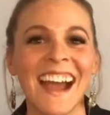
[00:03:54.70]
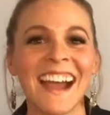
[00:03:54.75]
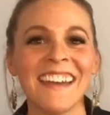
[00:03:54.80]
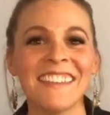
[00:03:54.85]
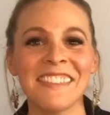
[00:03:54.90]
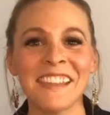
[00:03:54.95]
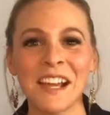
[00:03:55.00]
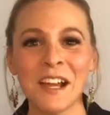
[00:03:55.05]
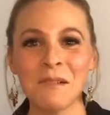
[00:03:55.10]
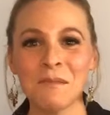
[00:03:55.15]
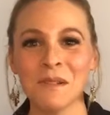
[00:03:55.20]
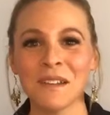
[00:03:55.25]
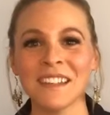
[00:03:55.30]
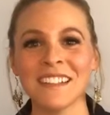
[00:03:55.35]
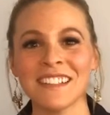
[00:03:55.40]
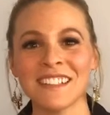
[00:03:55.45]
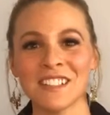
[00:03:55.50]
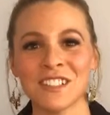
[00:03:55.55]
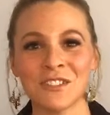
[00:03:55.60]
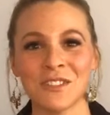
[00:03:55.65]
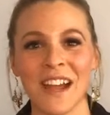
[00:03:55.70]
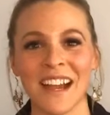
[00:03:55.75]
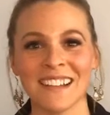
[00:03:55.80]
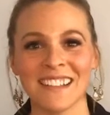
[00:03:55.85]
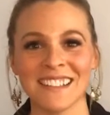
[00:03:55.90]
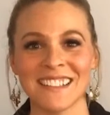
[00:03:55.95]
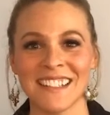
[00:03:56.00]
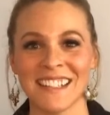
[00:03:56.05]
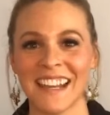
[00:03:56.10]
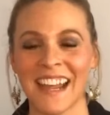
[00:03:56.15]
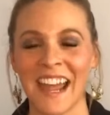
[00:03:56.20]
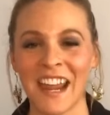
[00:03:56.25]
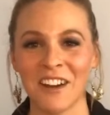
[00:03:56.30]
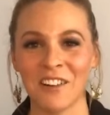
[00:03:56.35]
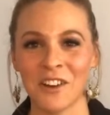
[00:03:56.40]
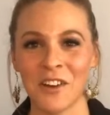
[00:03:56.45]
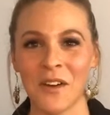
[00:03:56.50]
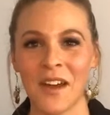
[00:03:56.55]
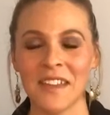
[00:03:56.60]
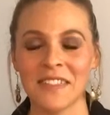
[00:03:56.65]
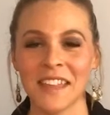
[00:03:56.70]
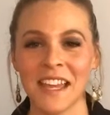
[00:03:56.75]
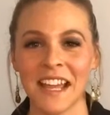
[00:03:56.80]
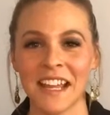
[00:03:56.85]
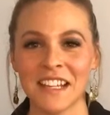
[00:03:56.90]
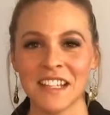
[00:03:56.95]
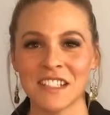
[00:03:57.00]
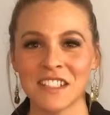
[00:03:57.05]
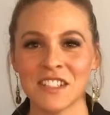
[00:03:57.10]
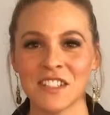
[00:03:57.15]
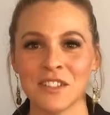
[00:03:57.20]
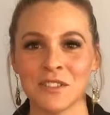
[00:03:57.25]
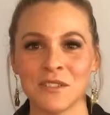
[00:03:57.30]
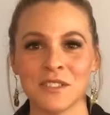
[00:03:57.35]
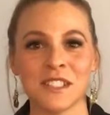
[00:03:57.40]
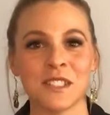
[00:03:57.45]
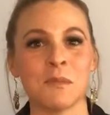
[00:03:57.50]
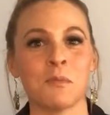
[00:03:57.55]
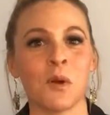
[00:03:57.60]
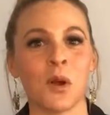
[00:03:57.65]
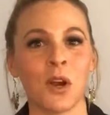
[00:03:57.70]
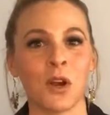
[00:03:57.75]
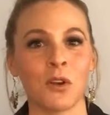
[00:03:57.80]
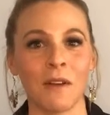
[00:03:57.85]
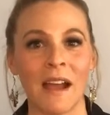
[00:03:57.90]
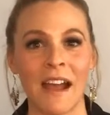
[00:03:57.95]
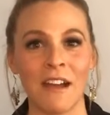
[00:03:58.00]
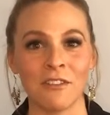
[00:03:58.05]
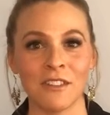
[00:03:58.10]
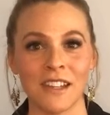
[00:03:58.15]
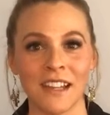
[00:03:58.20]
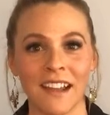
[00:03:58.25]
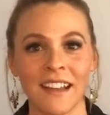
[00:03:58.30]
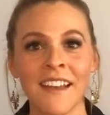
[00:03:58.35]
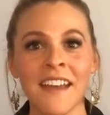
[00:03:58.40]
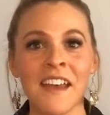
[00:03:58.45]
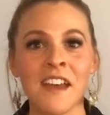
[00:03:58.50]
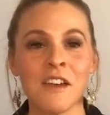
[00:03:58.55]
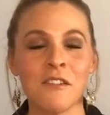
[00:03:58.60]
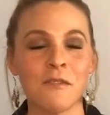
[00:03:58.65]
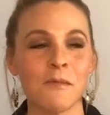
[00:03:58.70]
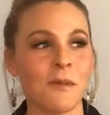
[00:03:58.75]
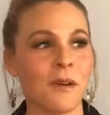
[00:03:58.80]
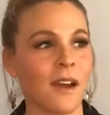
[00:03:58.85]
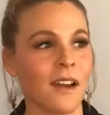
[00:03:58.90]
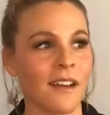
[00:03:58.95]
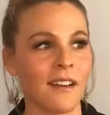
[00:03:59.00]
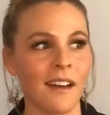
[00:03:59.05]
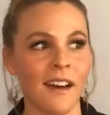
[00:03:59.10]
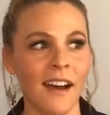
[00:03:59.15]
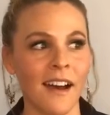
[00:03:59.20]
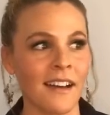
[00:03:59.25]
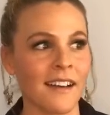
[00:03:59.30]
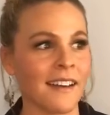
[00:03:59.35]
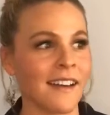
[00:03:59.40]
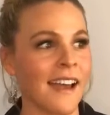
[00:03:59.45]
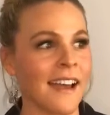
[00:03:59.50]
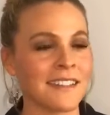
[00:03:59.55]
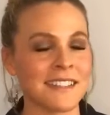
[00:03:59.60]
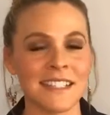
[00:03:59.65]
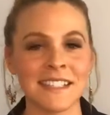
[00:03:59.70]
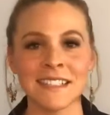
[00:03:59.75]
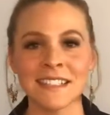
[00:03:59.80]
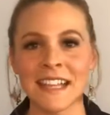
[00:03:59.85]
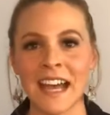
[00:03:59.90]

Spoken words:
I think I'm really distracted today. I don't know. I think I need to do some more grounding. As a